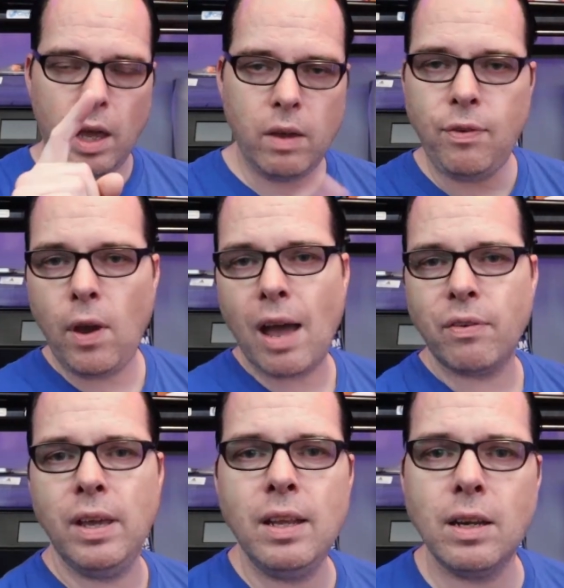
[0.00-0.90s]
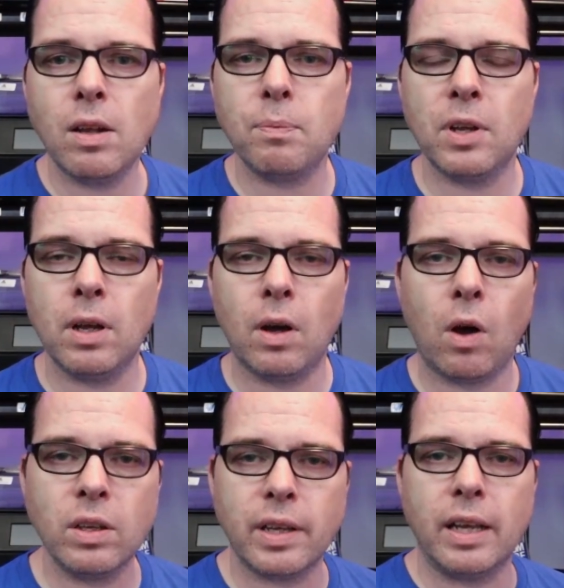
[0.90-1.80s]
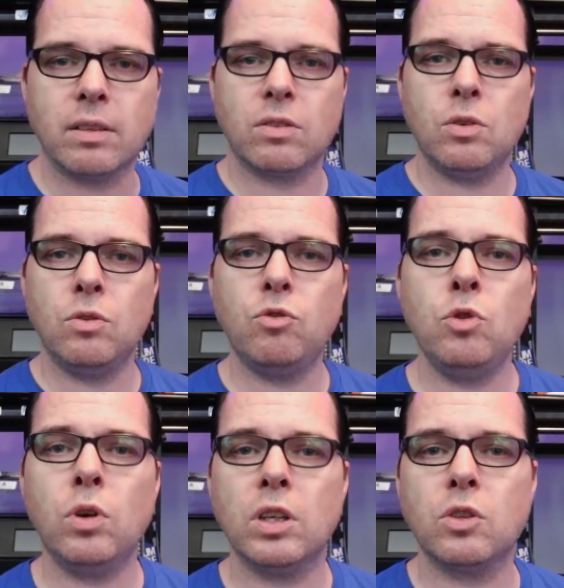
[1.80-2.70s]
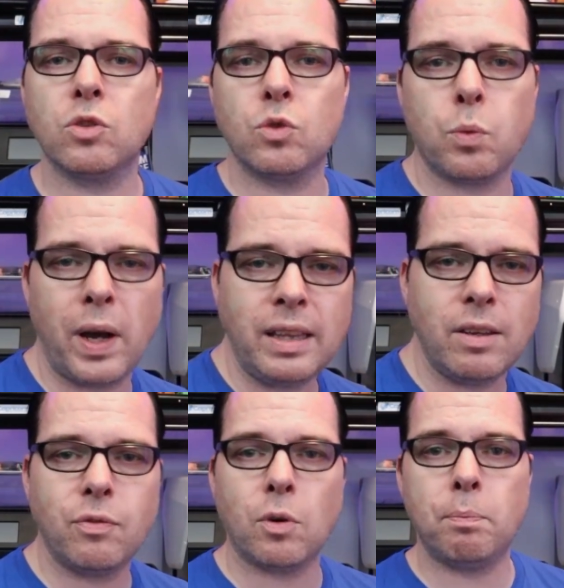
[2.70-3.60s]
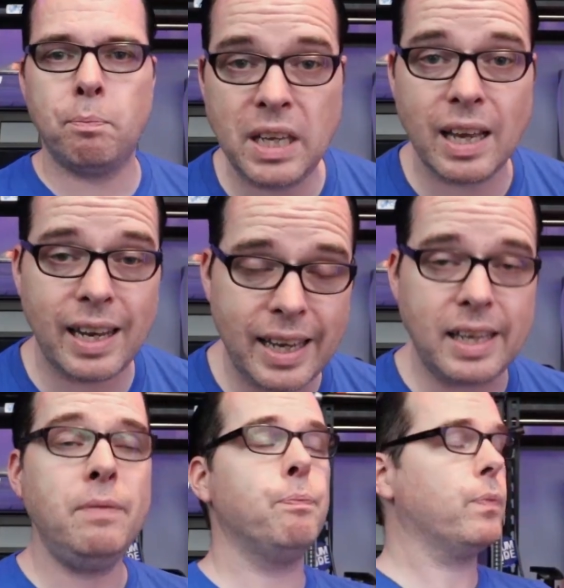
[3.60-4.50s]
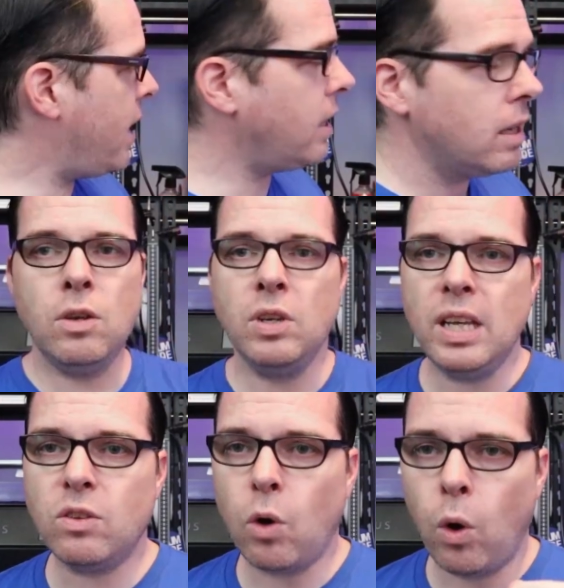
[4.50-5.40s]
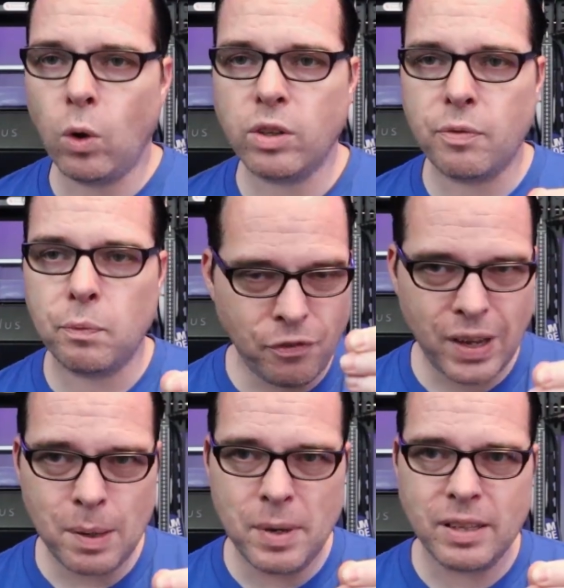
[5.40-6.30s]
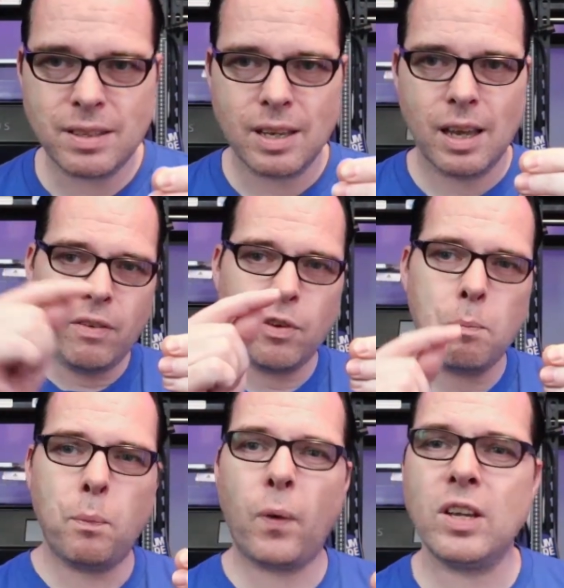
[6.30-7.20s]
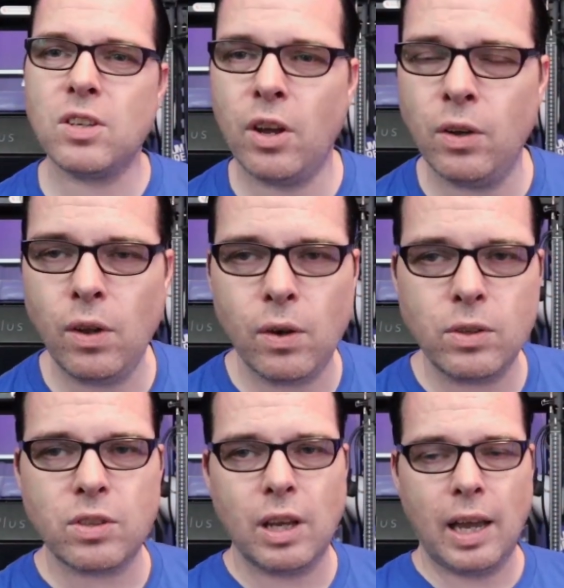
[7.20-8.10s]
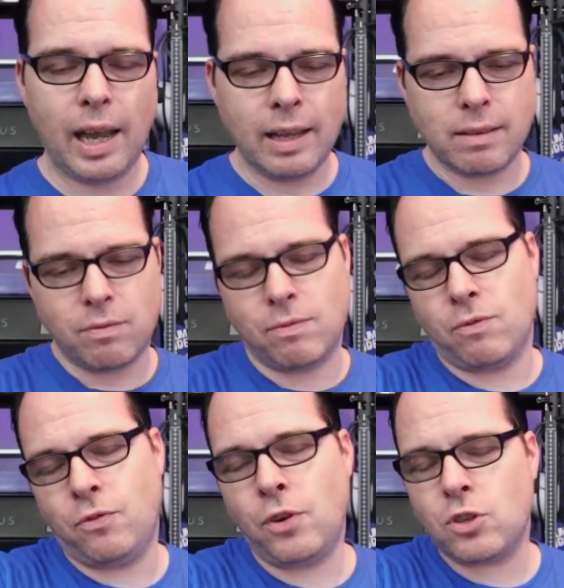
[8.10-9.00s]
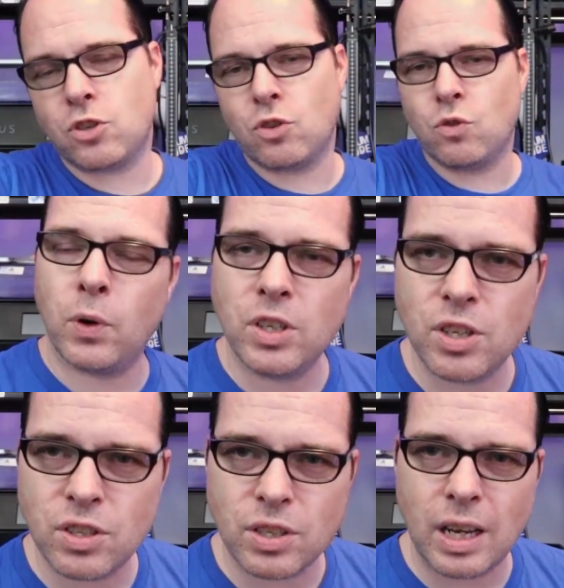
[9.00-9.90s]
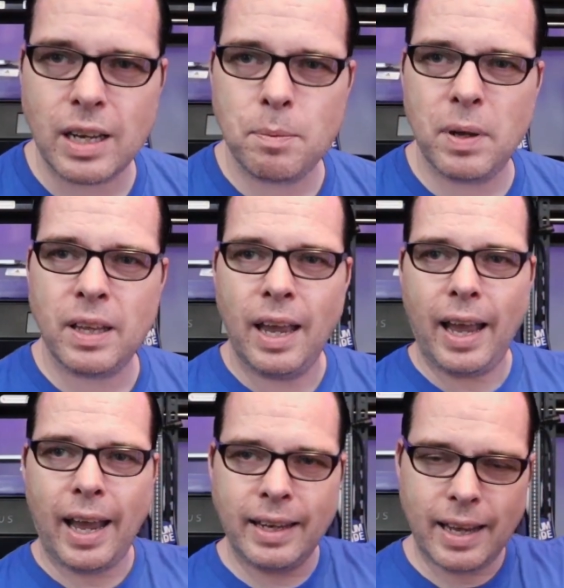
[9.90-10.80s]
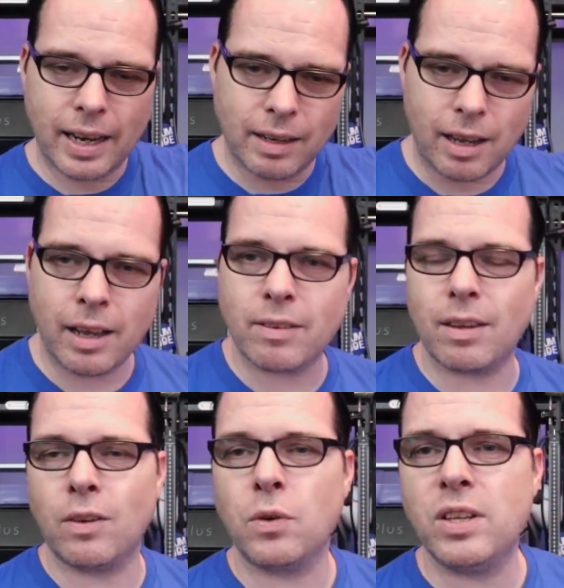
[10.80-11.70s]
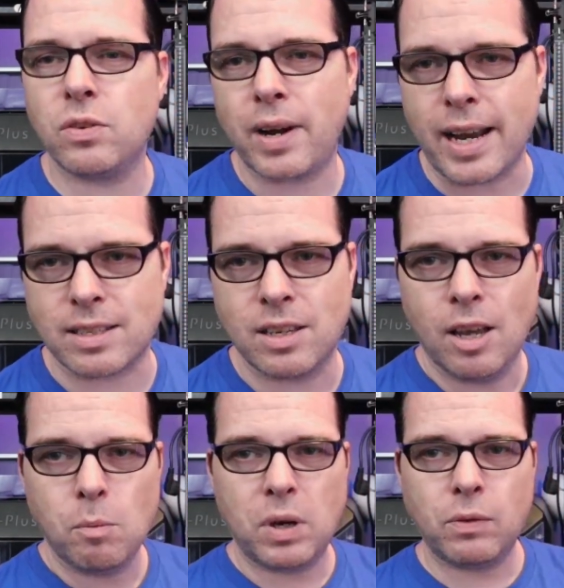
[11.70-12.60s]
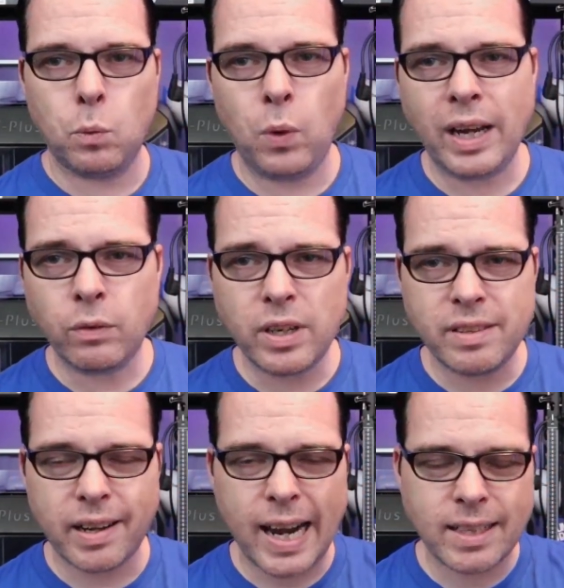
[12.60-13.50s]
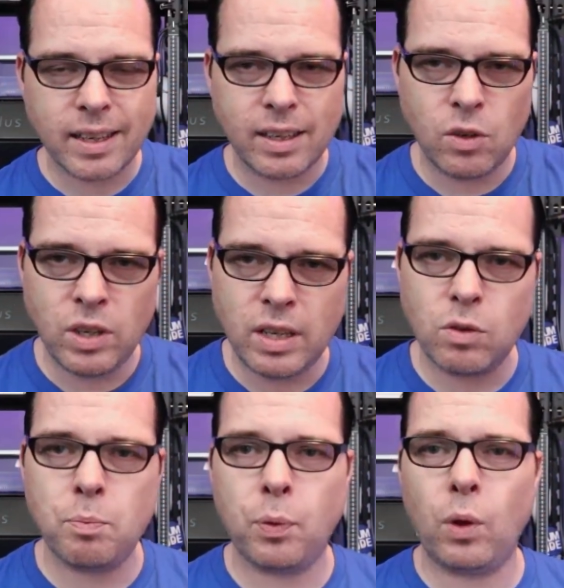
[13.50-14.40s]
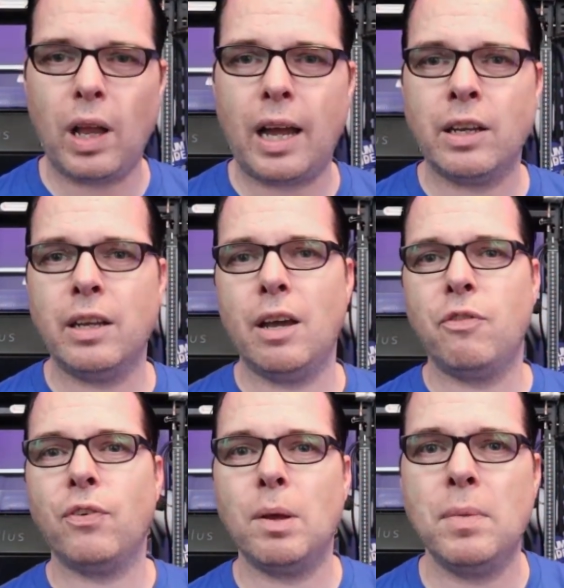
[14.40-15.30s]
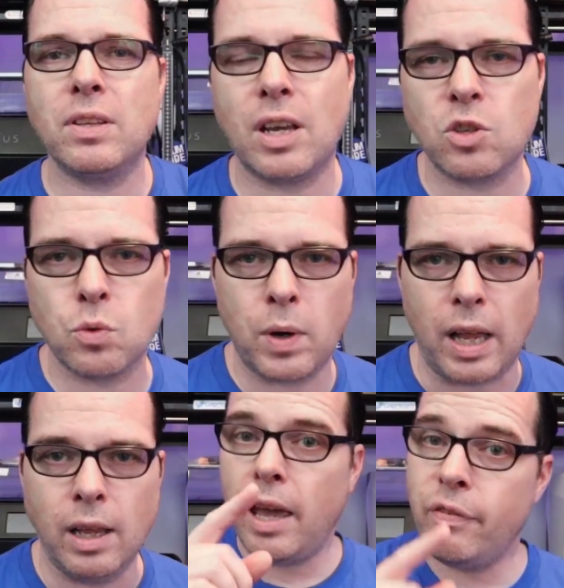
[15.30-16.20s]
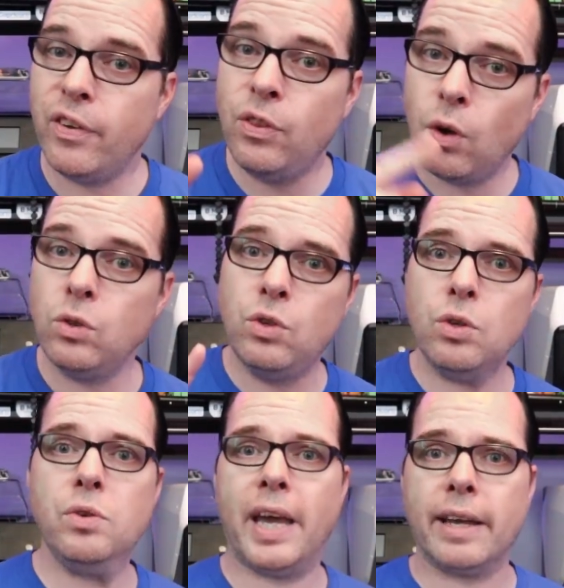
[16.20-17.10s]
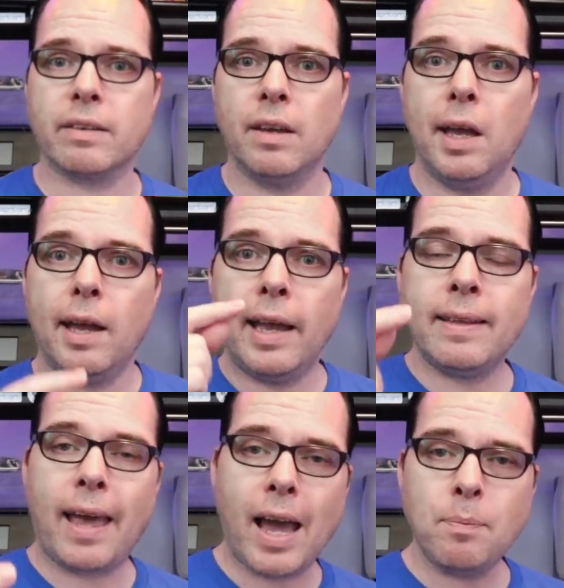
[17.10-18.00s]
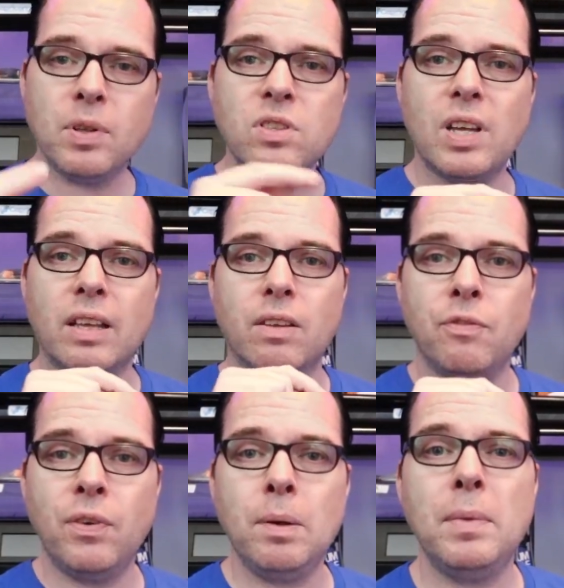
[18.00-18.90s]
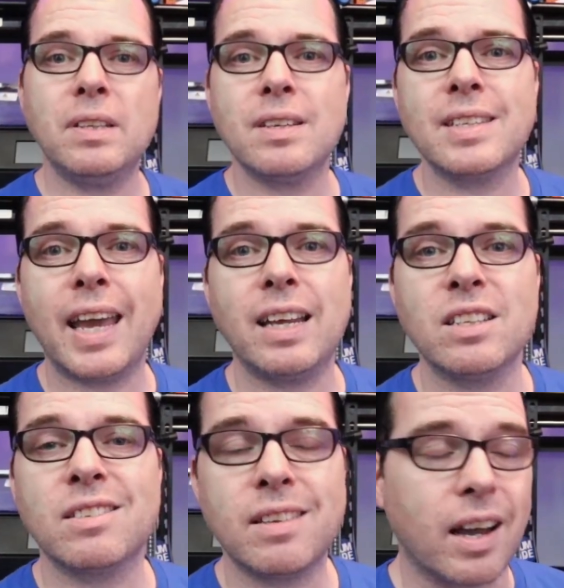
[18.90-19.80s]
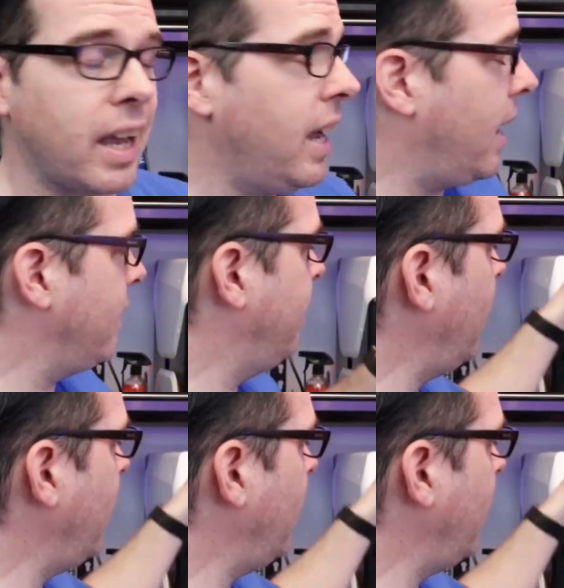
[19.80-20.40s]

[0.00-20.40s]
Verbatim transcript: If you have heated up the hot end to 220 for PLA, then you need to hold the filament. If you press unload, it first purchase a little bit and then it retracts. But when retracting, you need to pull on the filament as well. If you don't do that, it happens that the filament is getting stuck and